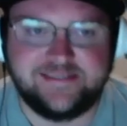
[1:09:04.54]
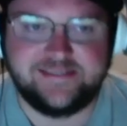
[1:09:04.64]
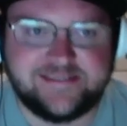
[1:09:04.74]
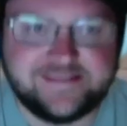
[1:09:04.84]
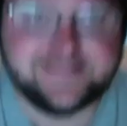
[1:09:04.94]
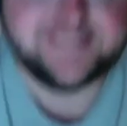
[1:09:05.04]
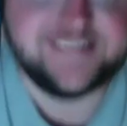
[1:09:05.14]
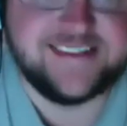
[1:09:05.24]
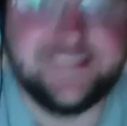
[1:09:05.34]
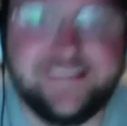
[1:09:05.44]
Oh,
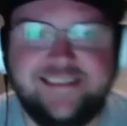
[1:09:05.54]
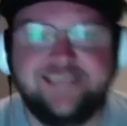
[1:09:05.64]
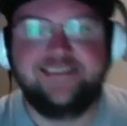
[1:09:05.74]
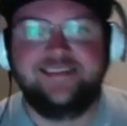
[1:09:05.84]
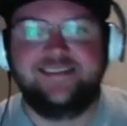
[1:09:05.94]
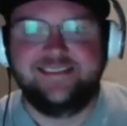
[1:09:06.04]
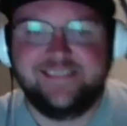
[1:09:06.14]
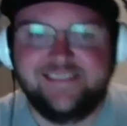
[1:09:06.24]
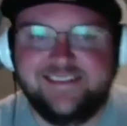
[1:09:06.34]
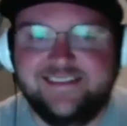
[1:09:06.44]

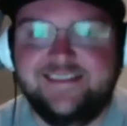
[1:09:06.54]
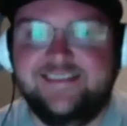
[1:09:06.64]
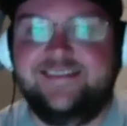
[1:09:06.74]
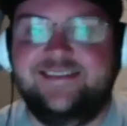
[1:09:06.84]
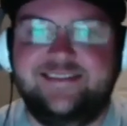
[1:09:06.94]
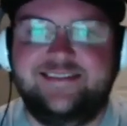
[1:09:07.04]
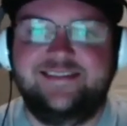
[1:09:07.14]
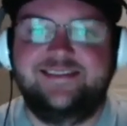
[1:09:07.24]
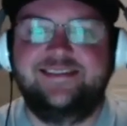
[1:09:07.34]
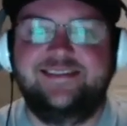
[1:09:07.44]
Frank. Yeah, I mean,
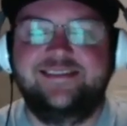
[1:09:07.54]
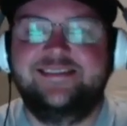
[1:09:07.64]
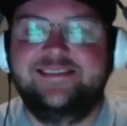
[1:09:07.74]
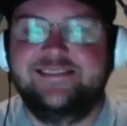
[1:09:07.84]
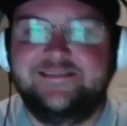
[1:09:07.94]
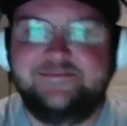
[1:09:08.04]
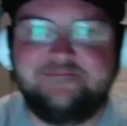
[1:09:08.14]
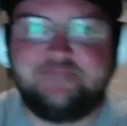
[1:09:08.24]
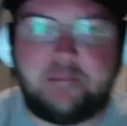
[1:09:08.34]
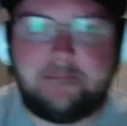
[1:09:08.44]
Frank Gore took
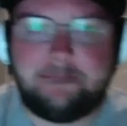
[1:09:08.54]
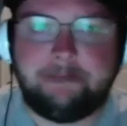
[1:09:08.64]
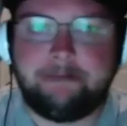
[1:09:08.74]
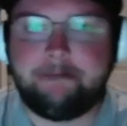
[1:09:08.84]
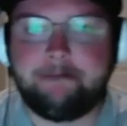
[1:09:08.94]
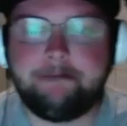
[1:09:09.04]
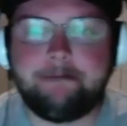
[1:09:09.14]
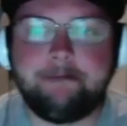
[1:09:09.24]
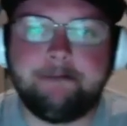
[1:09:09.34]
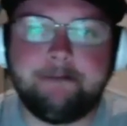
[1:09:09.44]
handoff. He took
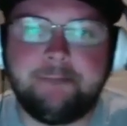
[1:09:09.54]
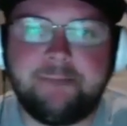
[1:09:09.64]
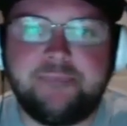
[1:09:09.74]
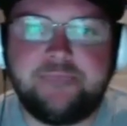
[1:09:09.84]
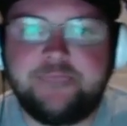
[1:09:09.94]
handoffs from Fran